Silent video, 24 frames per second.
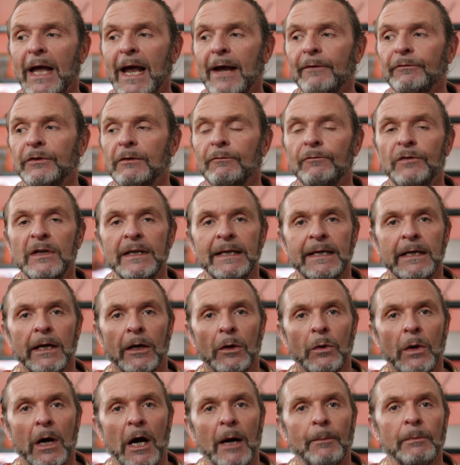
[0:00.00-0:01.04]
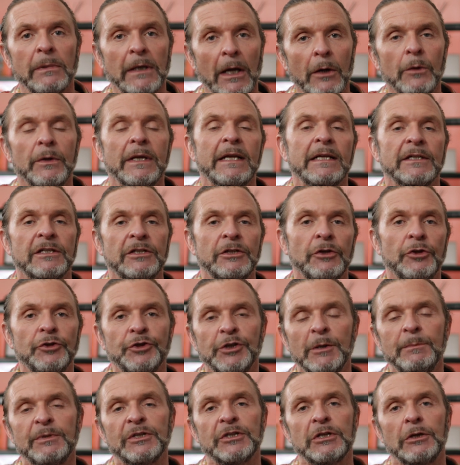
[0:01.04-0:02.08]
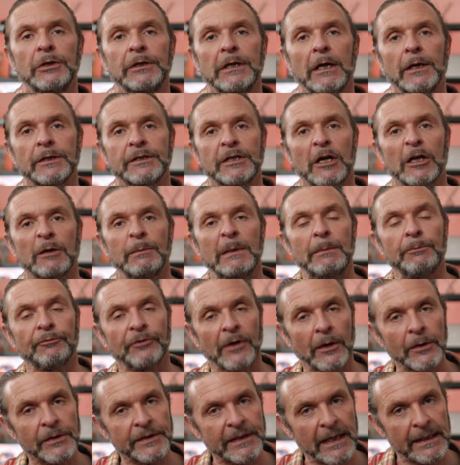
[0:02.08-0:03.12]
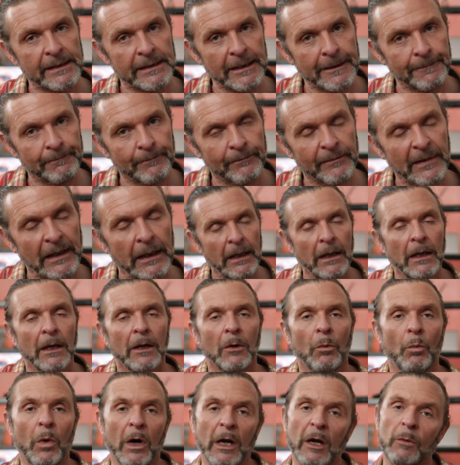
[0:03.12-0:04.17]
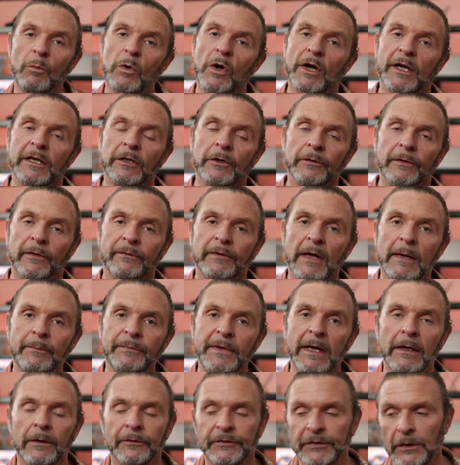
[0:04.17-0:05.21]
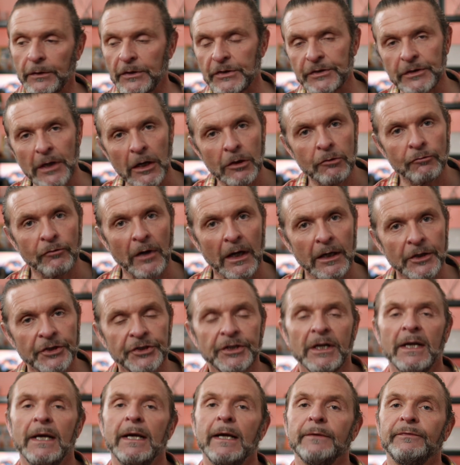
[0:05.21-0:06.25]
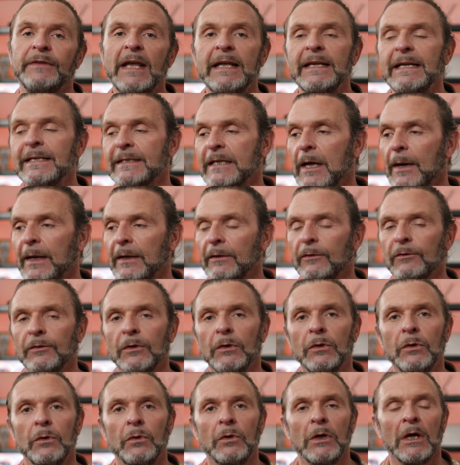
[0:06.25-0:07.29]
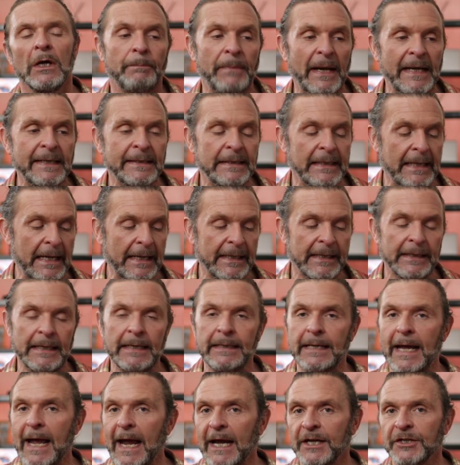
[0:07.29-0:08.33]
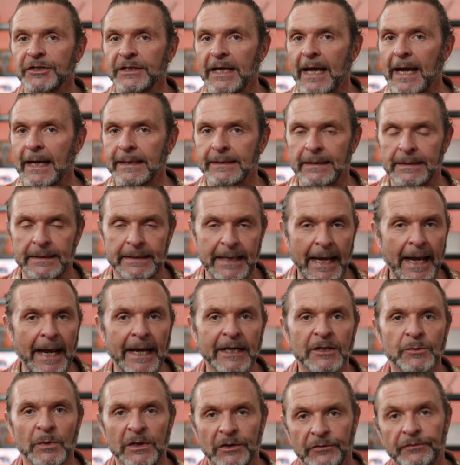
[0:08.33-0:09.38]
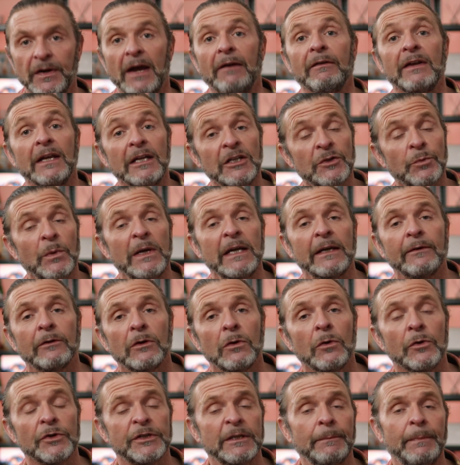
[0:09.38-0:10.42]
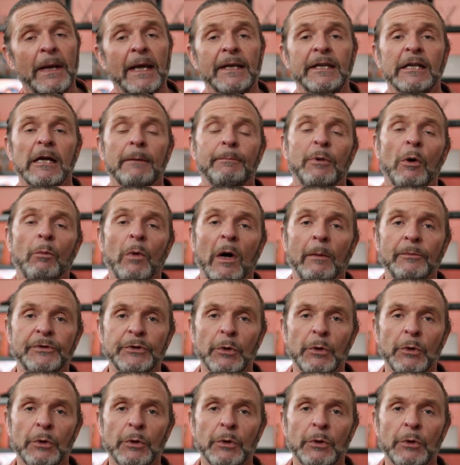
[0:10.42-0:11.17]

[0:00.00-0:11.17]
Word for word: have the video uploading into YouTube Studio so it can be processing while I'm working on the thumbnail, so there's no rush. Then it's going through basically adding in hashtags and tags, which vary each week, of course, depending upon what I'm